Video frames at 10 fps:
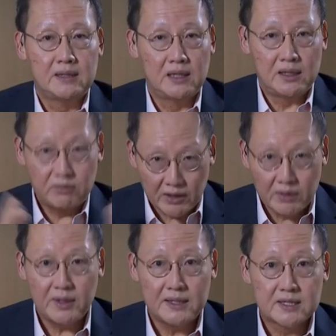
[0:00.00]
The
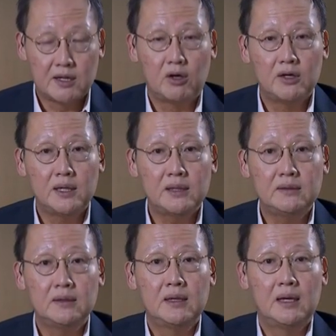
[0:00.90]
runway is longer,
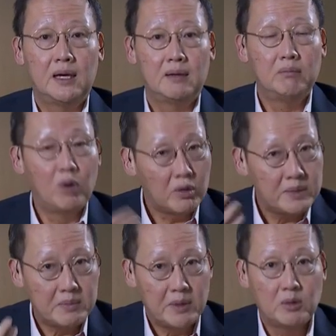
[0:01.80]
uh, more
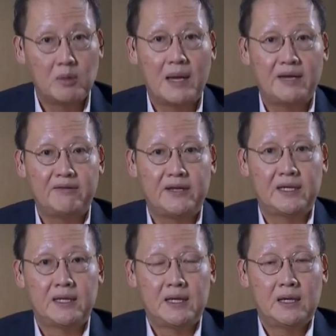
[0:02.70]
people will benefit.
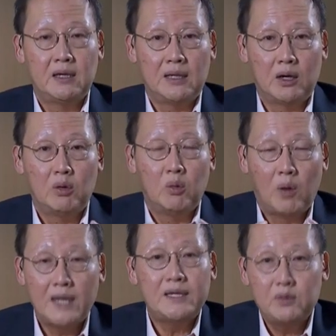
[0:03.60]
Now,
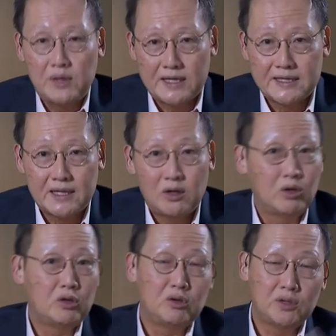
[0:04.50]
why did we extend
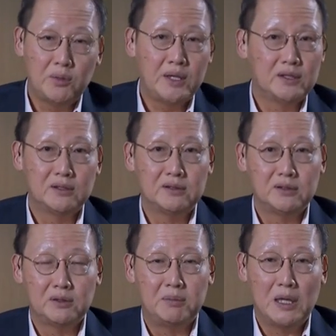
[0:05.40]
all the way to,
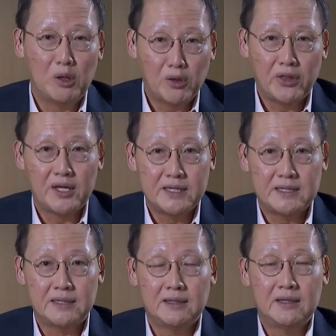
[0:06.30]
to below
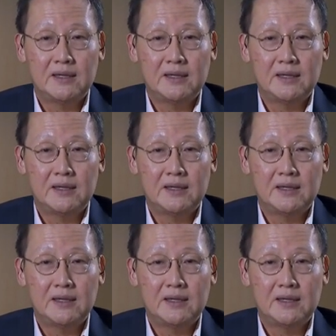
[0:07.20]
30?